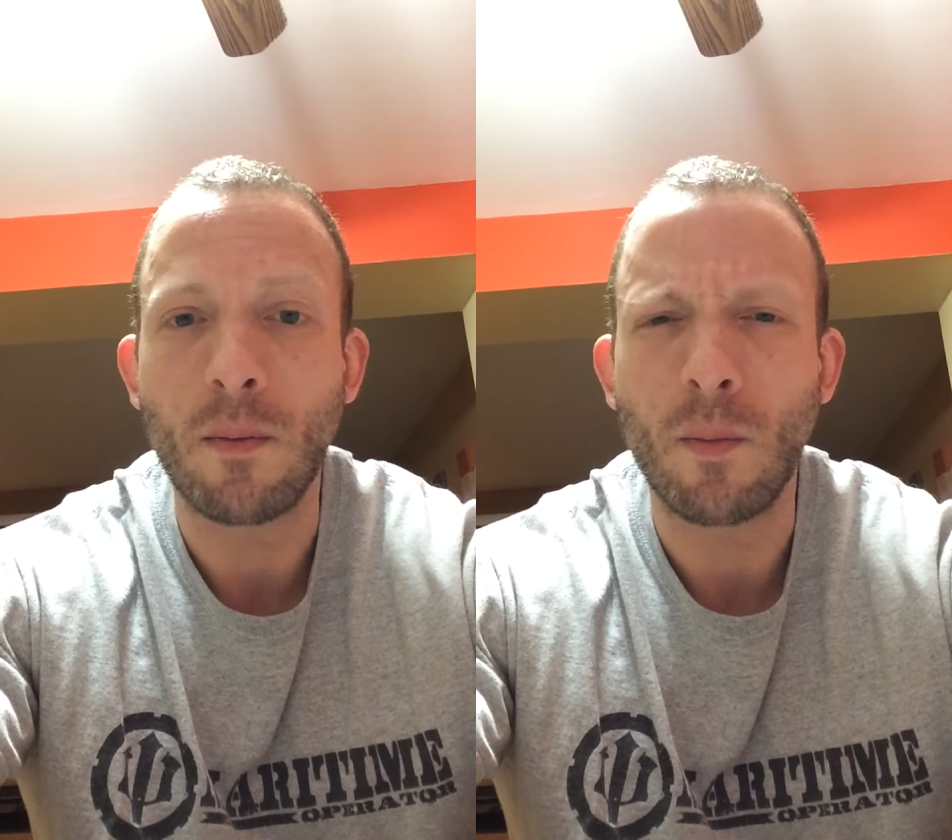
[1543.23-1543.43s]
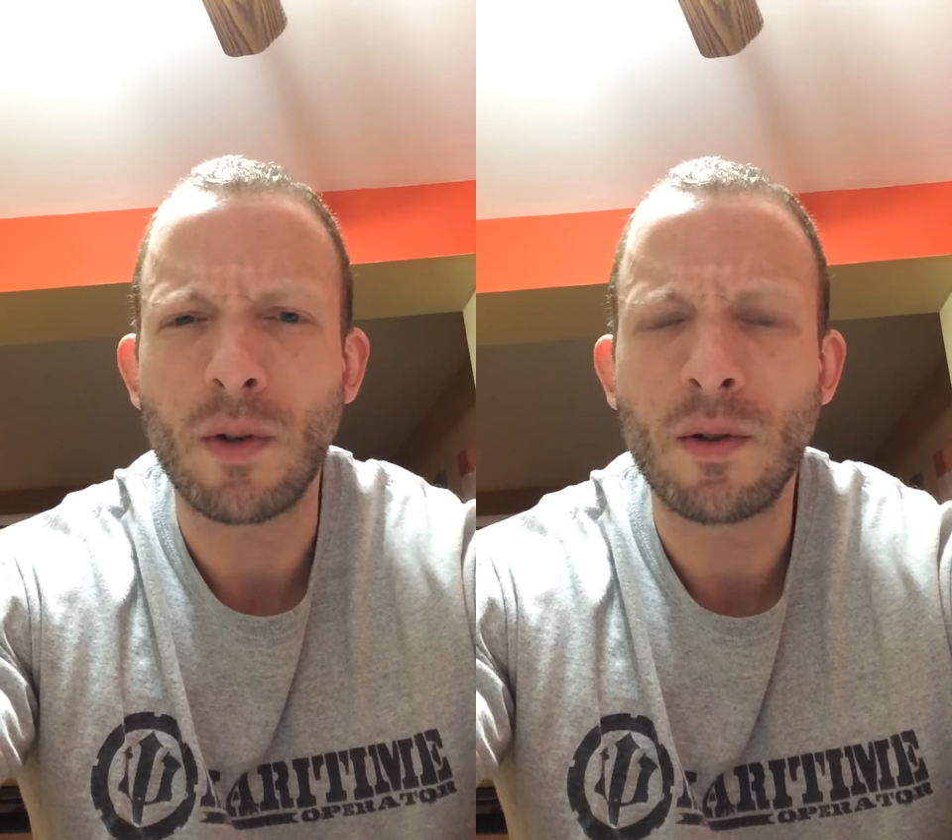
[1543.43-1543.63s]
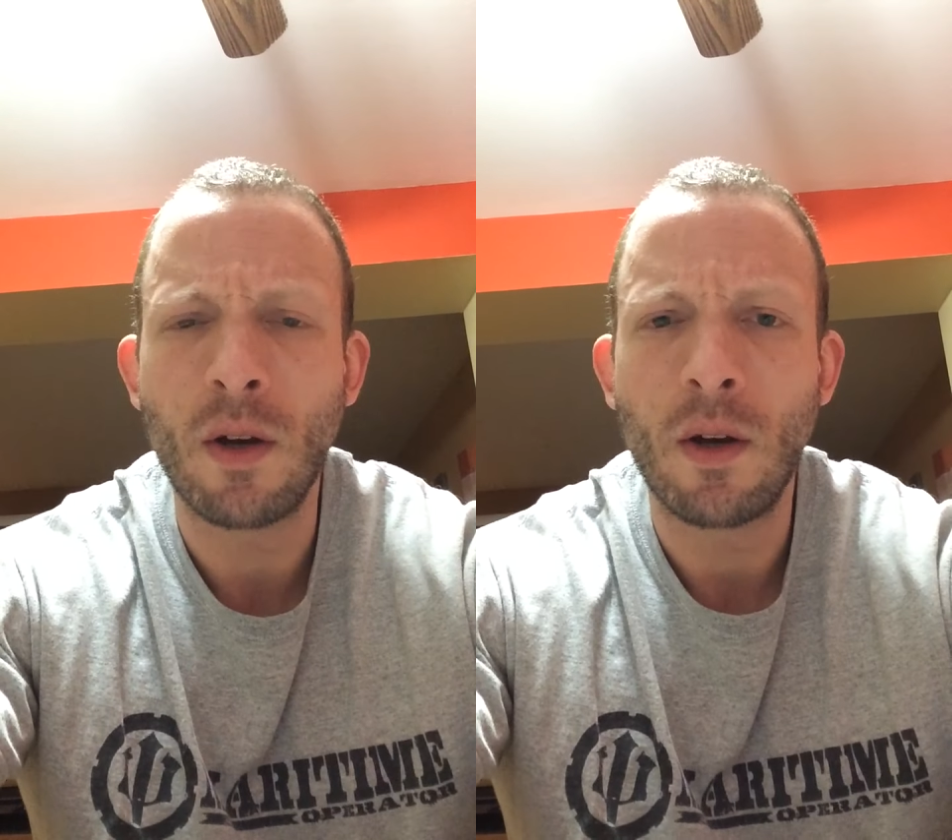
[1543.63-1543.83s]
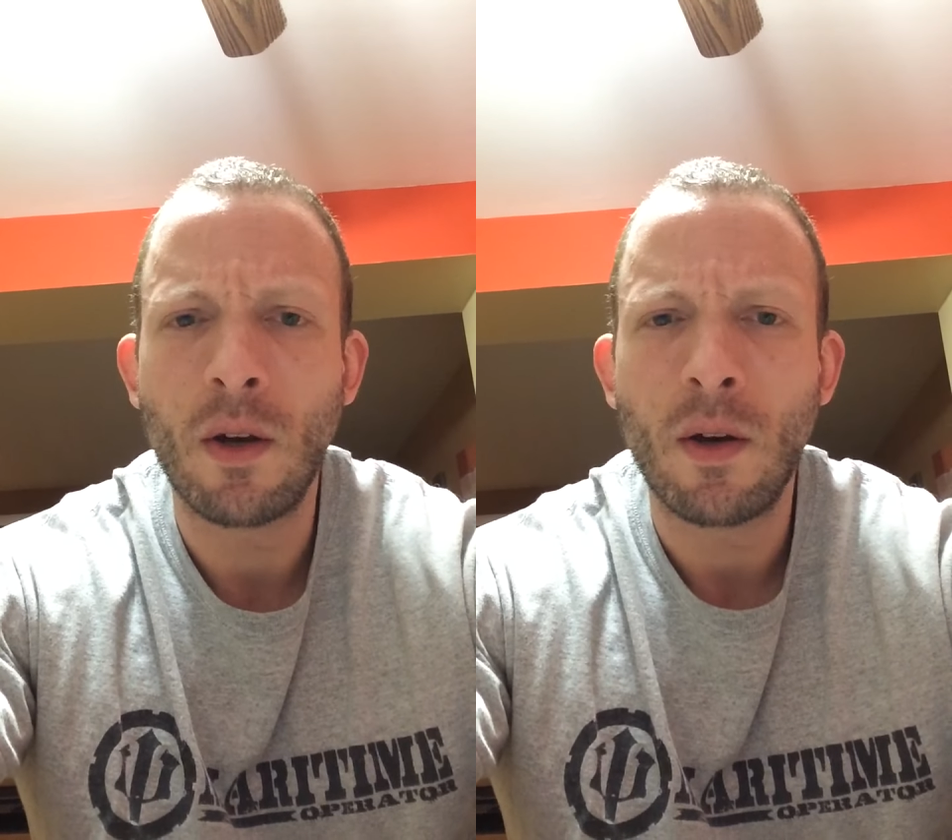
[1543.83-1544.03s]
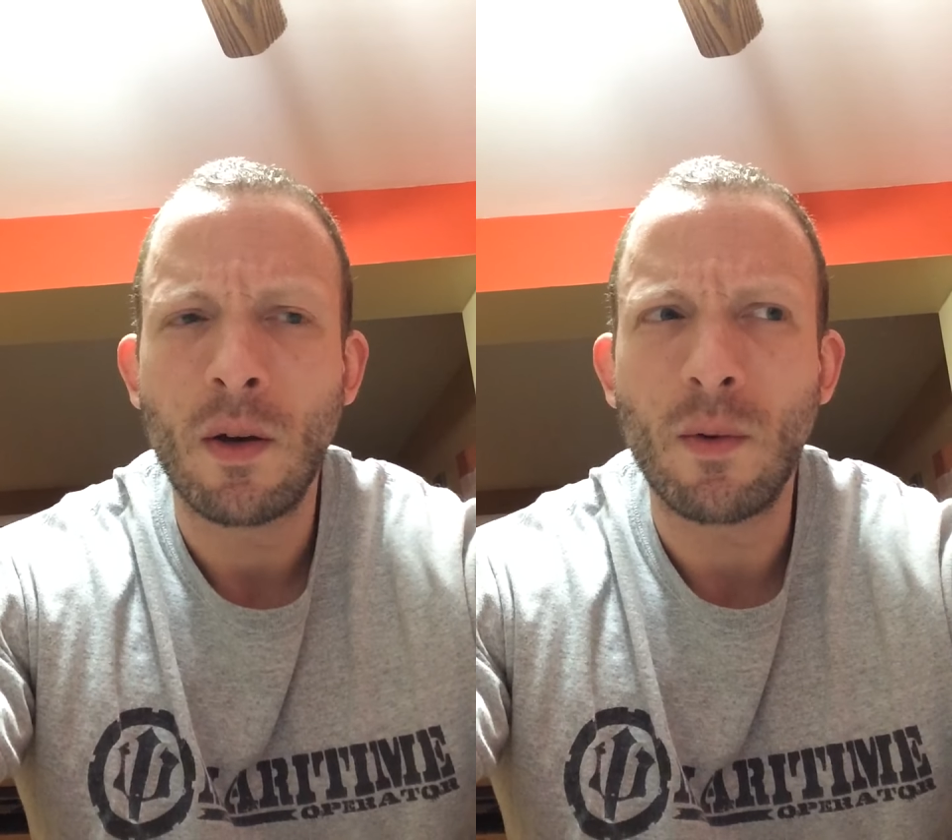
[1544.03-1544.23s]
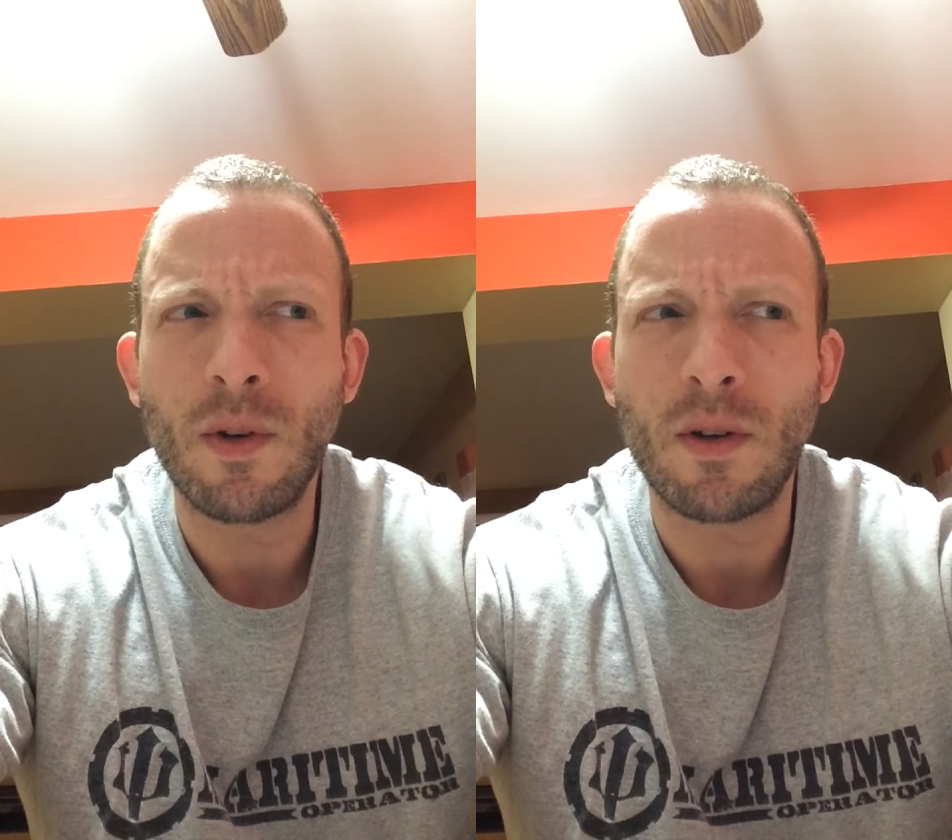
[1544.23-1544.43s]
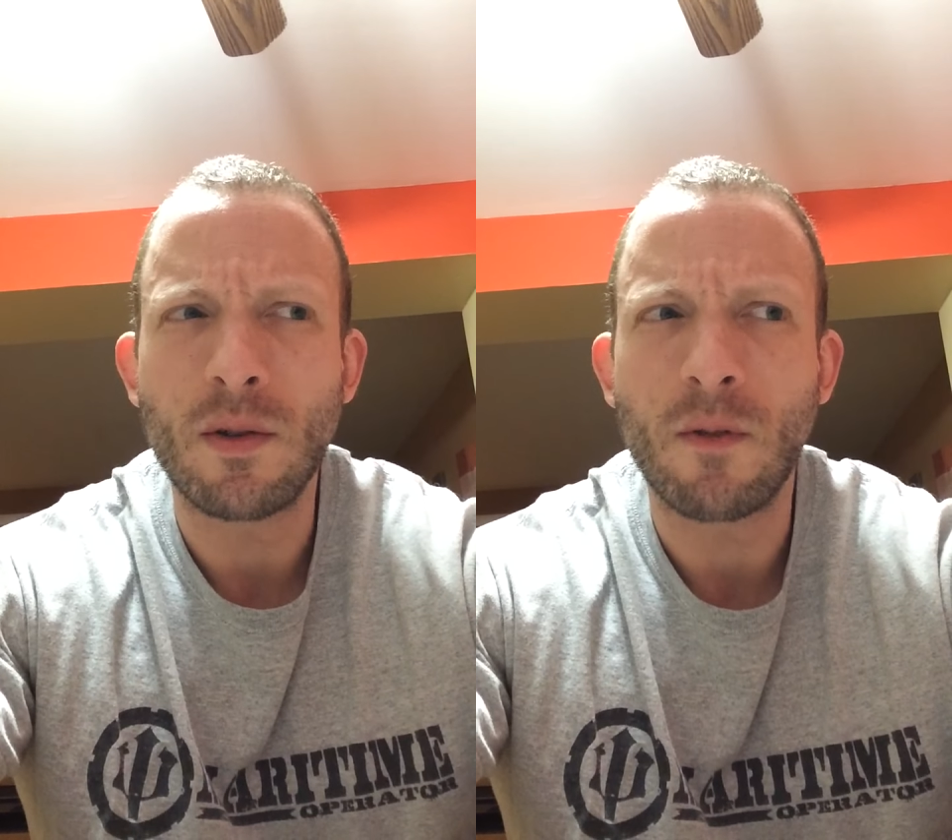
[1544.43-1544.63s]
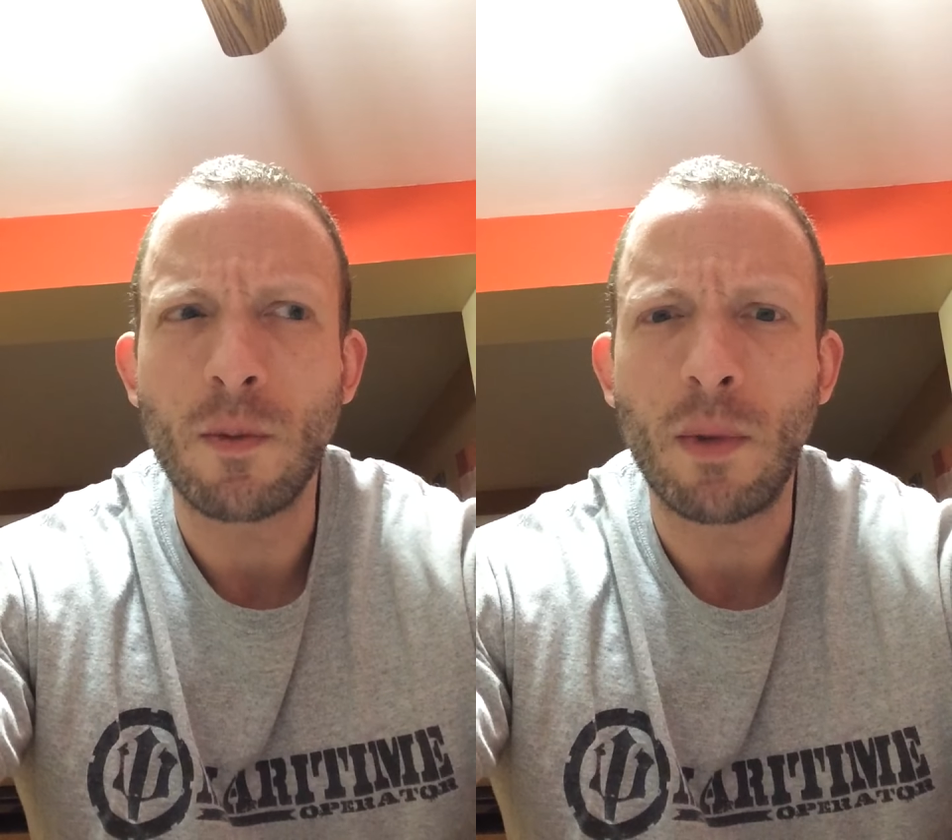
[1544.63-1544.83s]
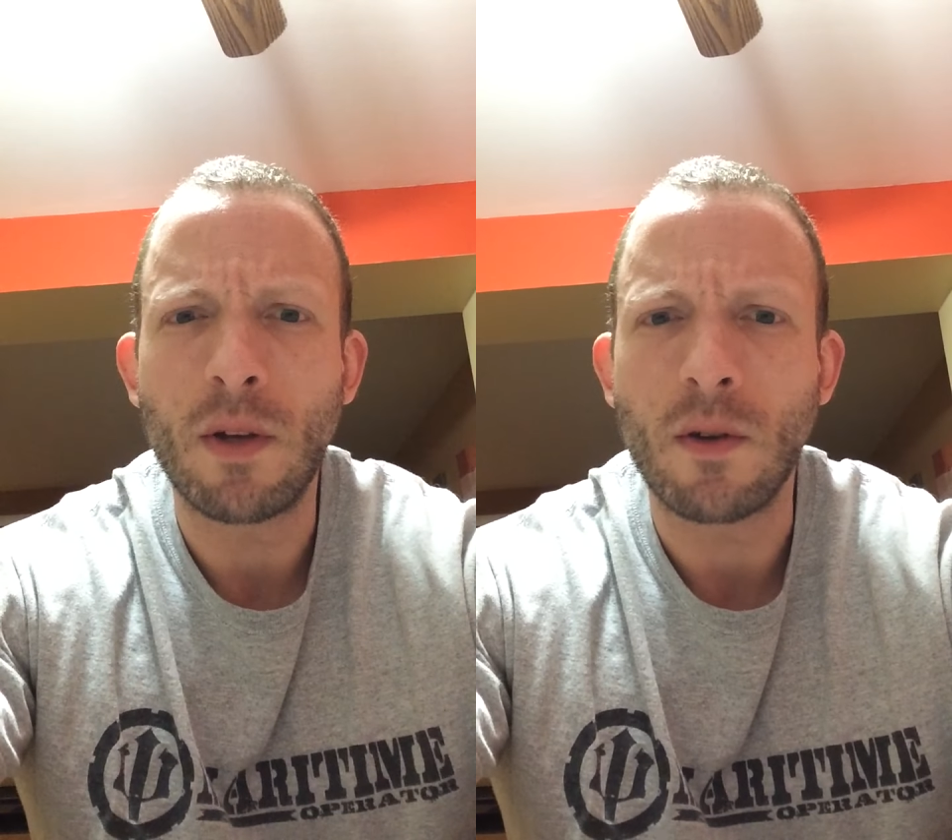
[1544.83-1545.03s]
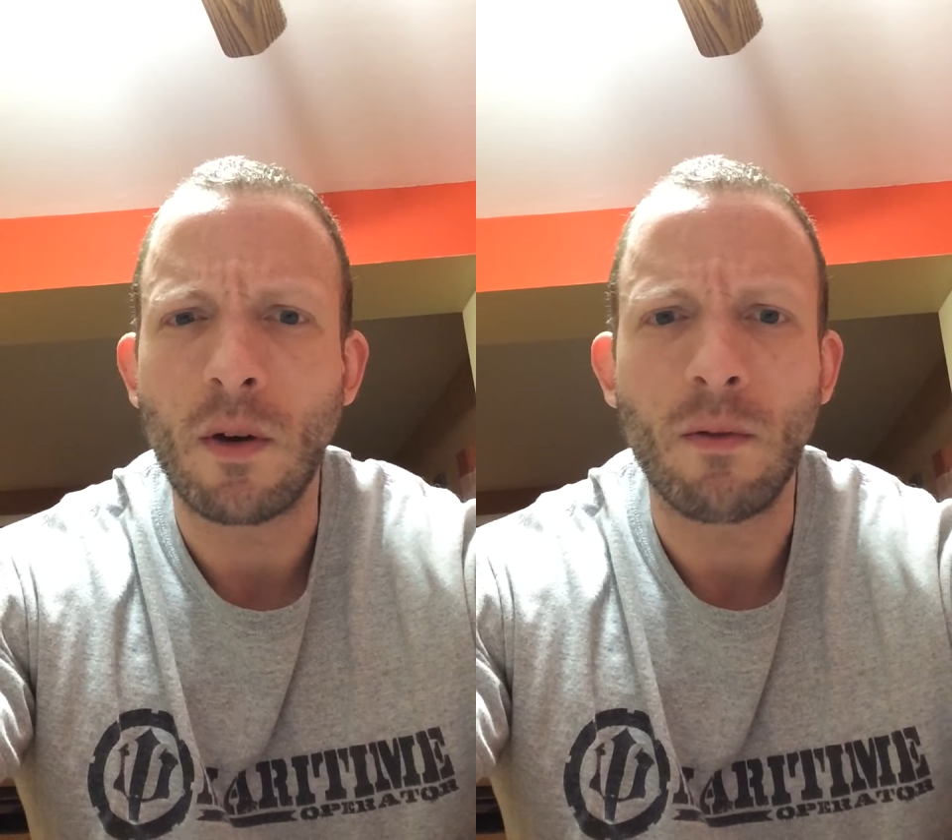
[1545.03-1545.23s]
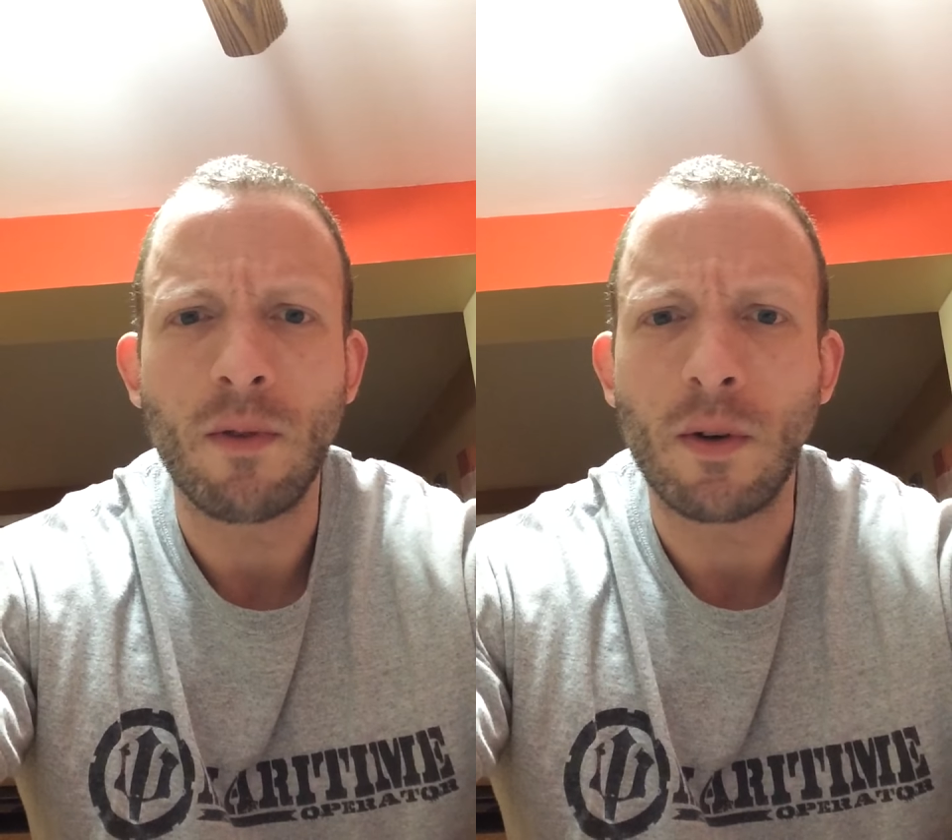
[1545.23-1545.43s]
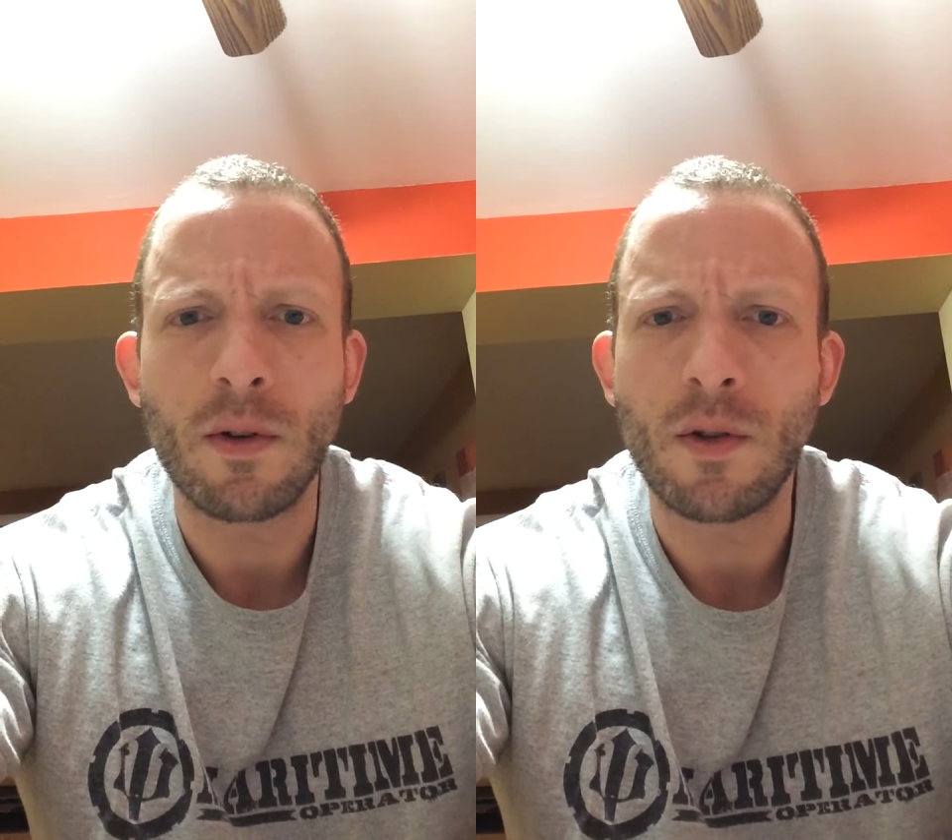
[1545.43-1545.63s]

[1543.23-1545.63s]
which really deserves to be its own field.